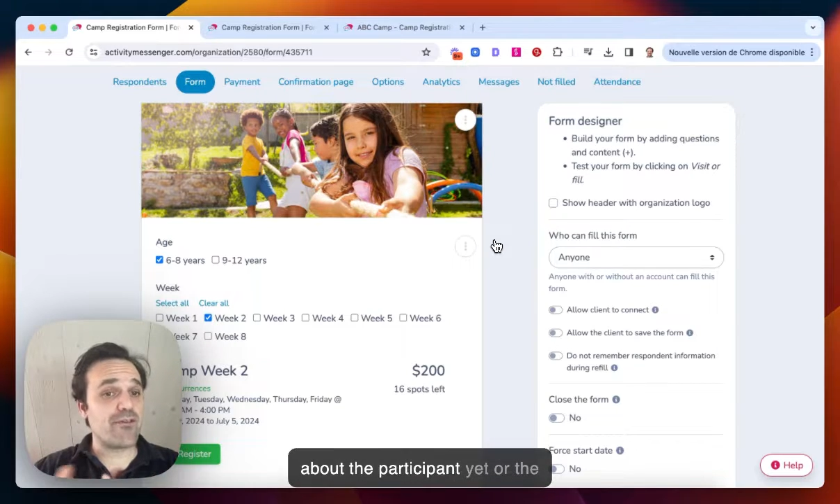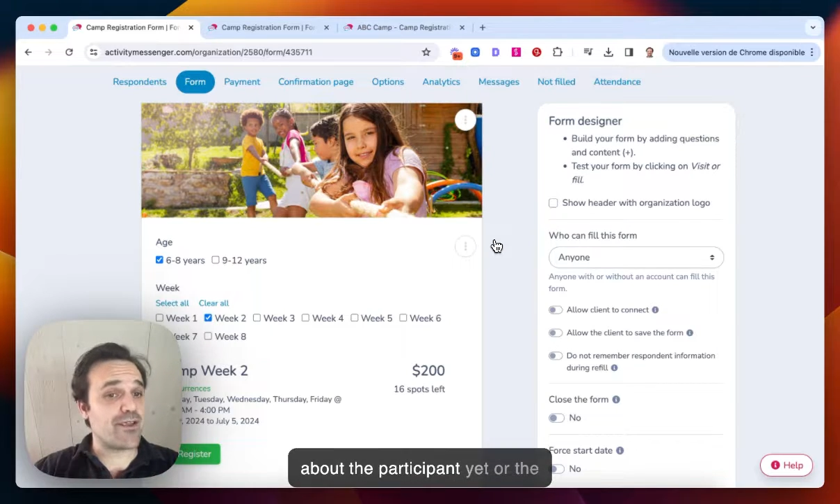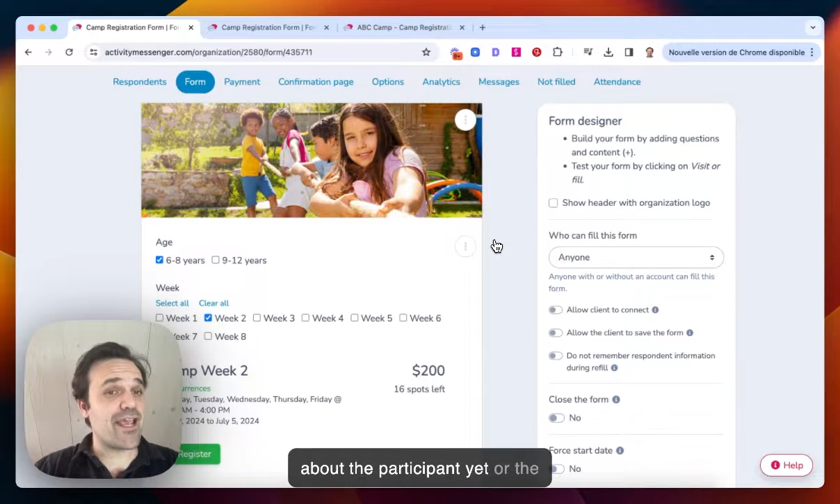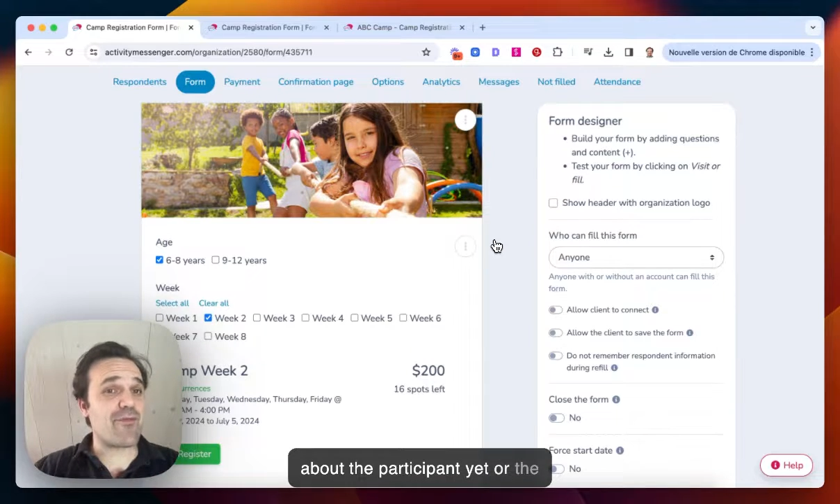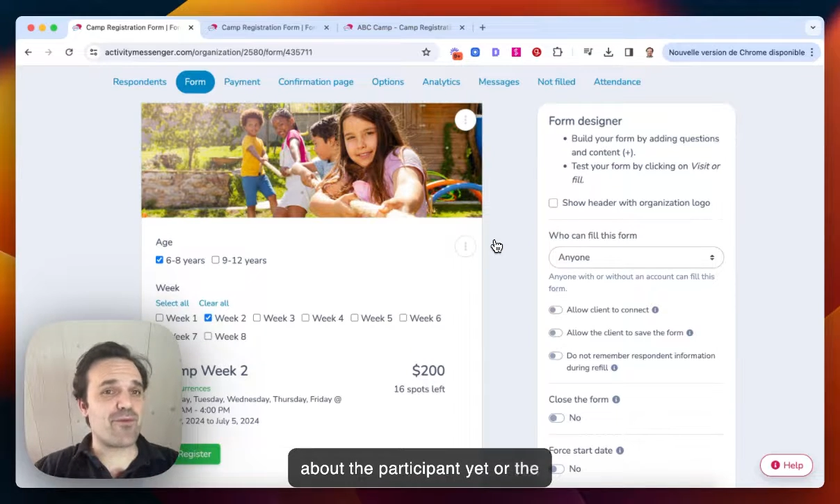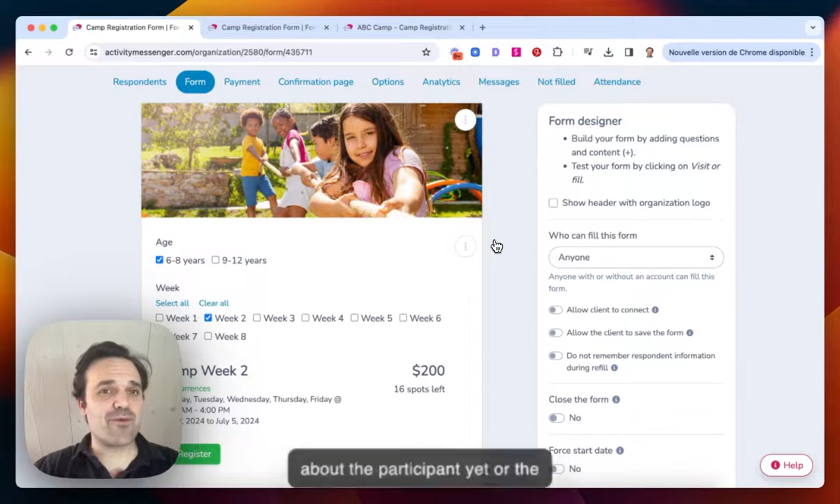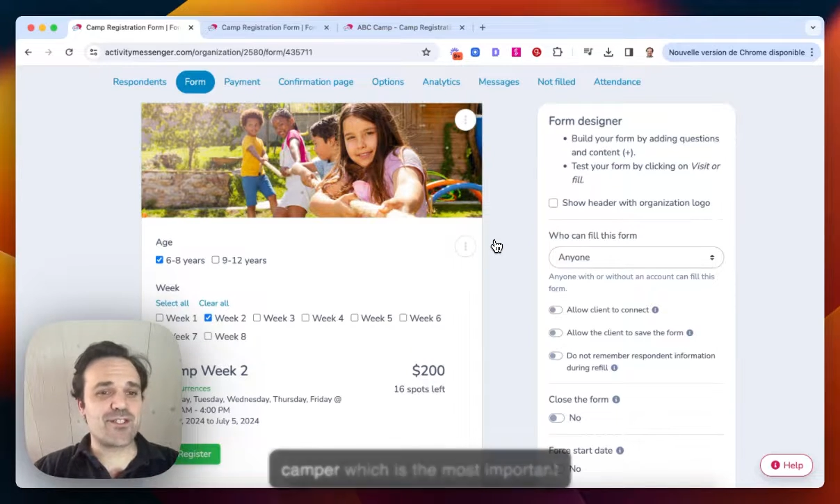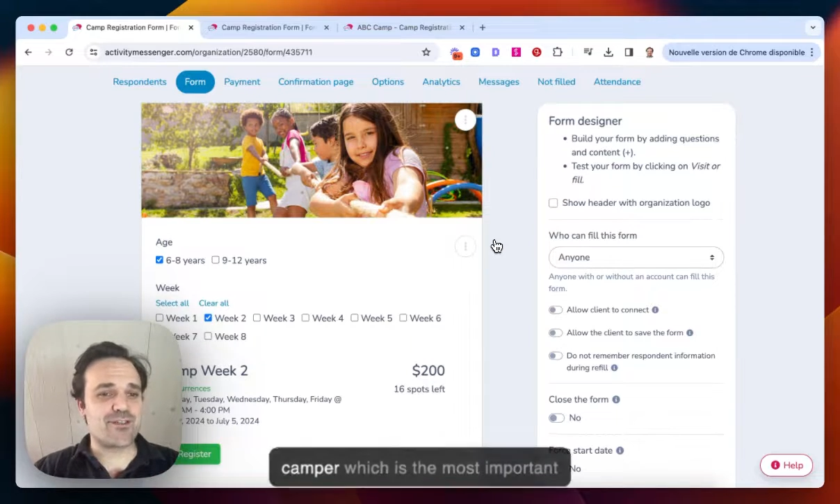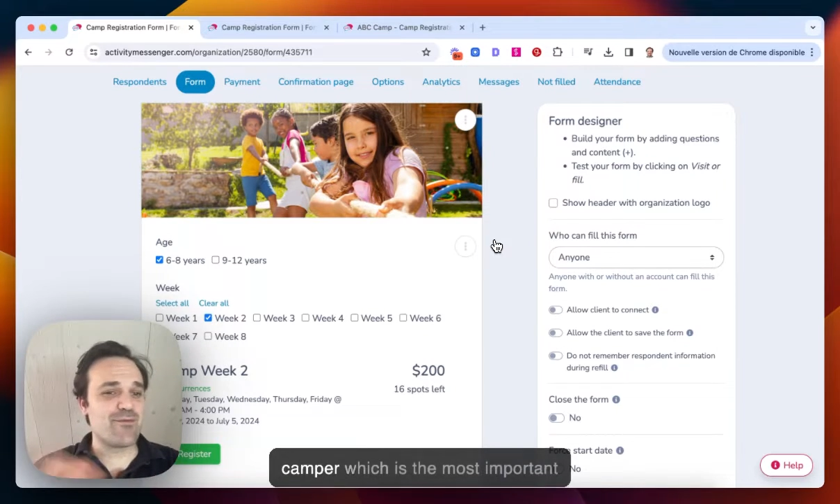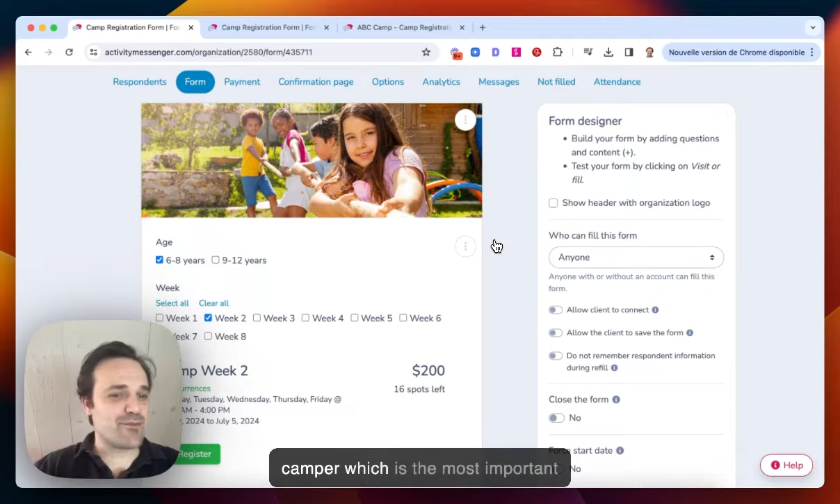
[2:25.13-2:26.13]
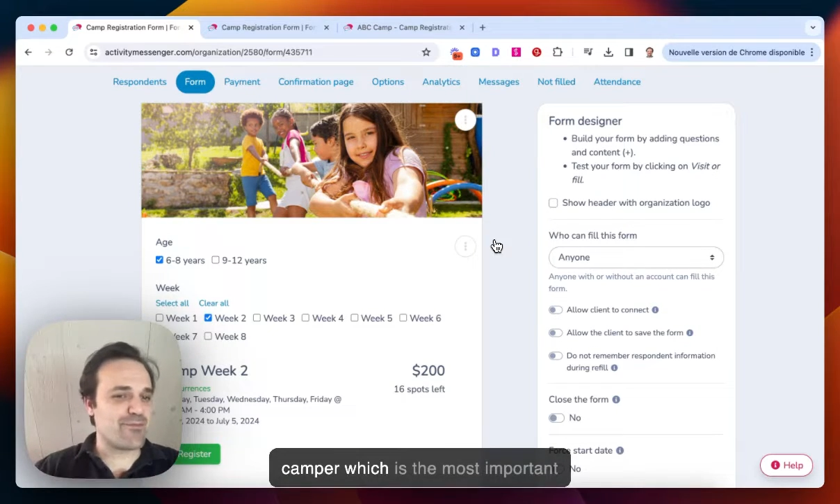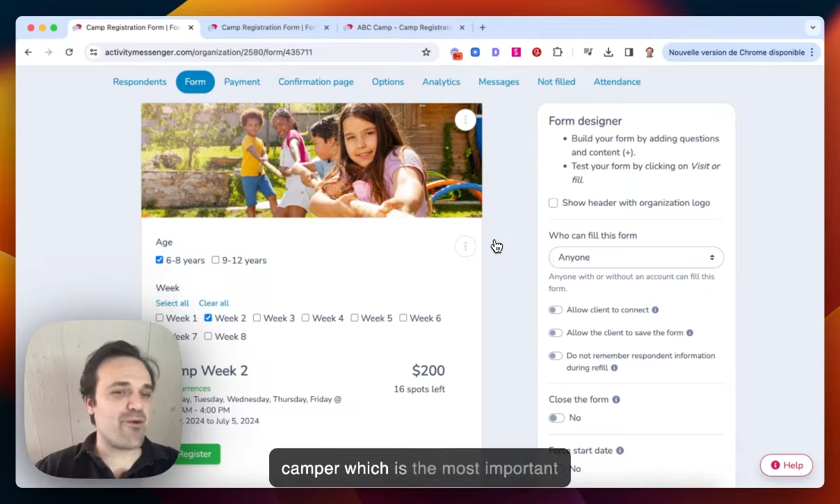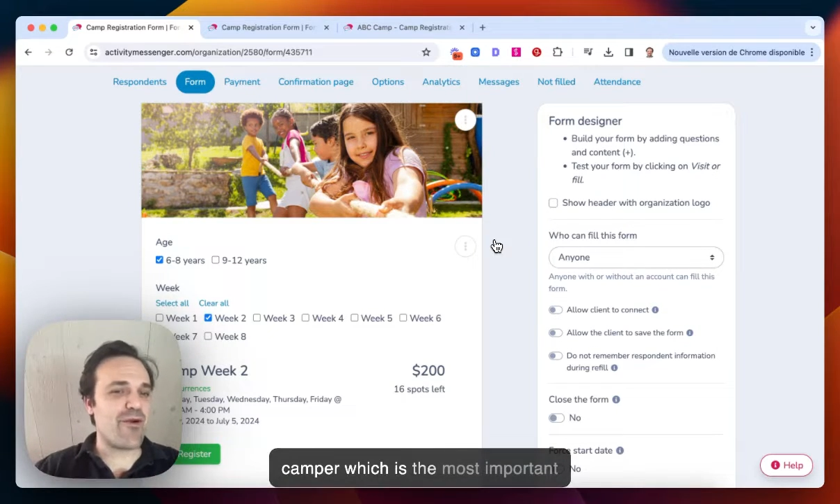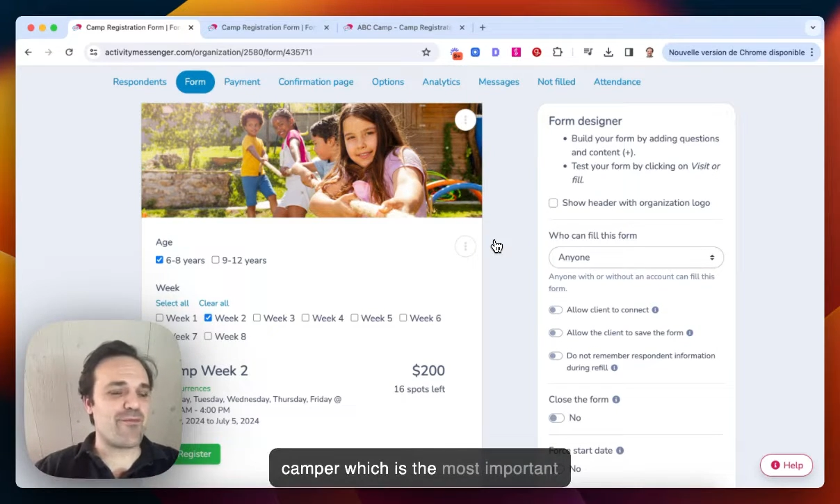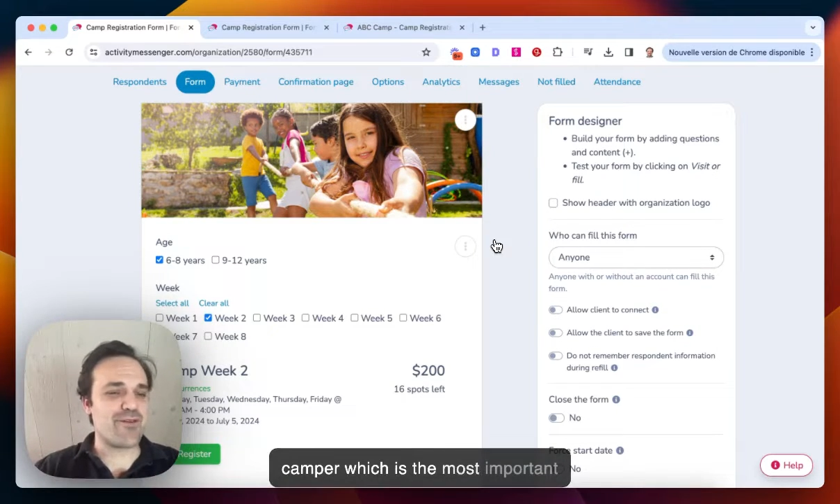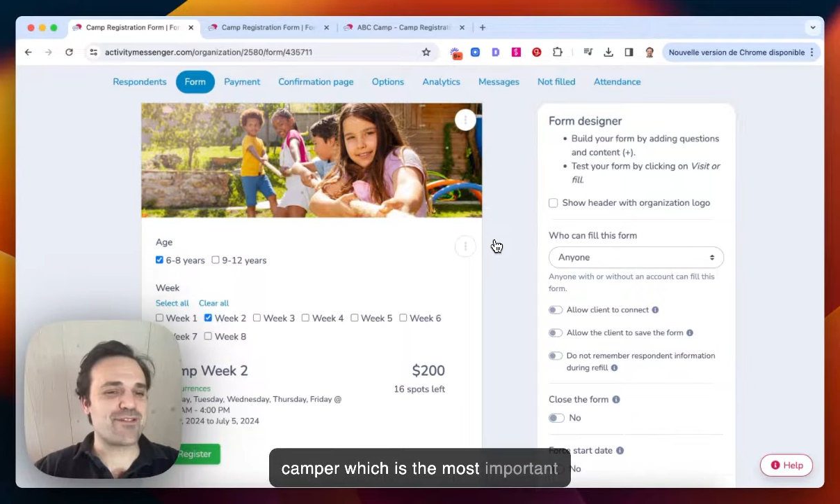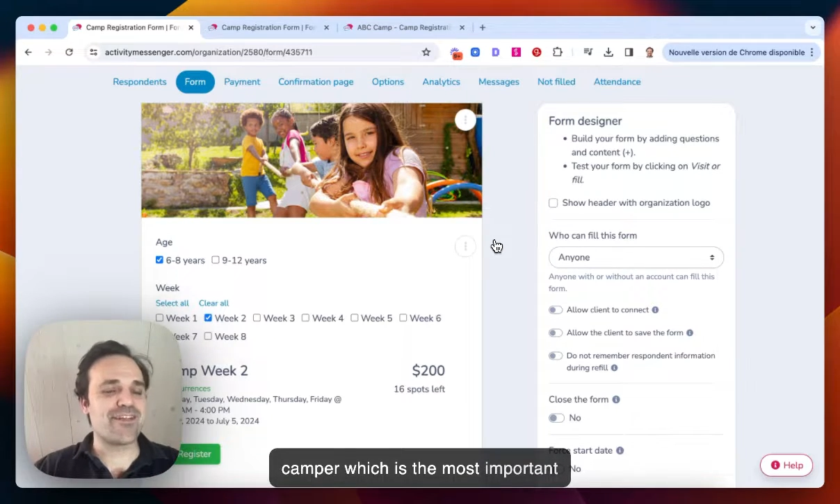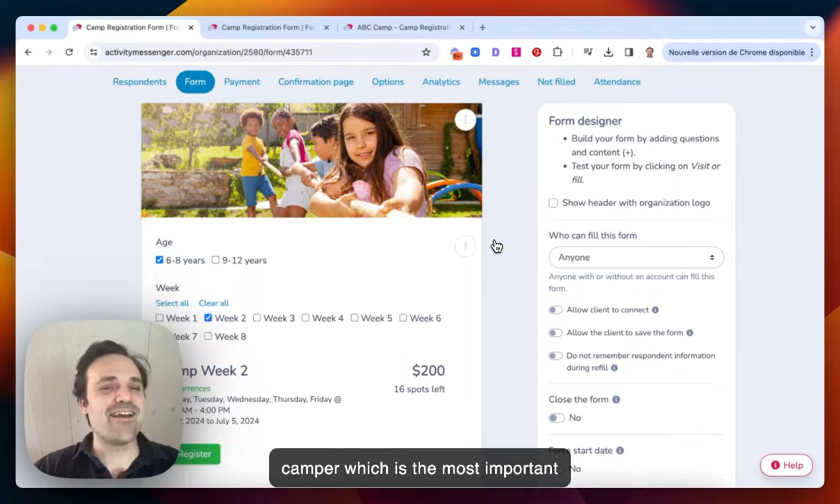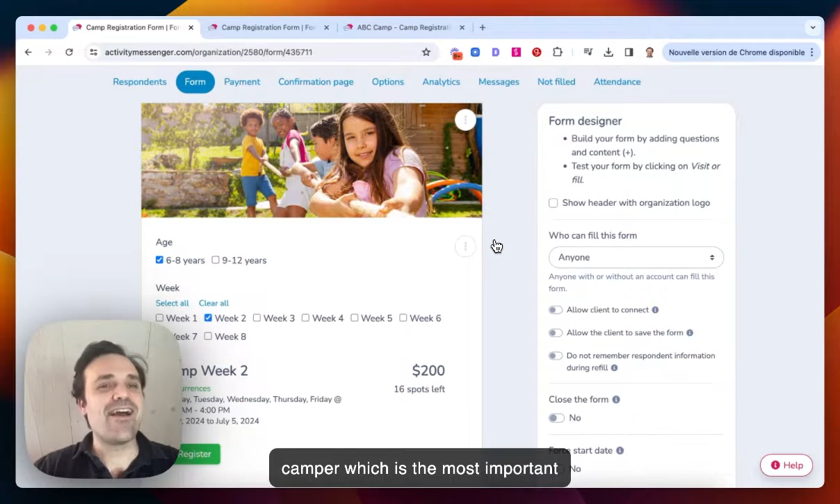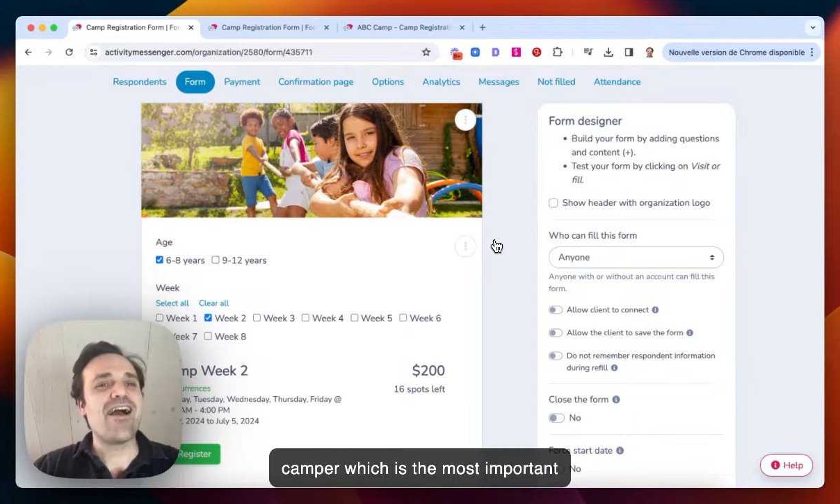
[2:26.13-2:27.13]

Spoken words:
or the camper, which is the most important person.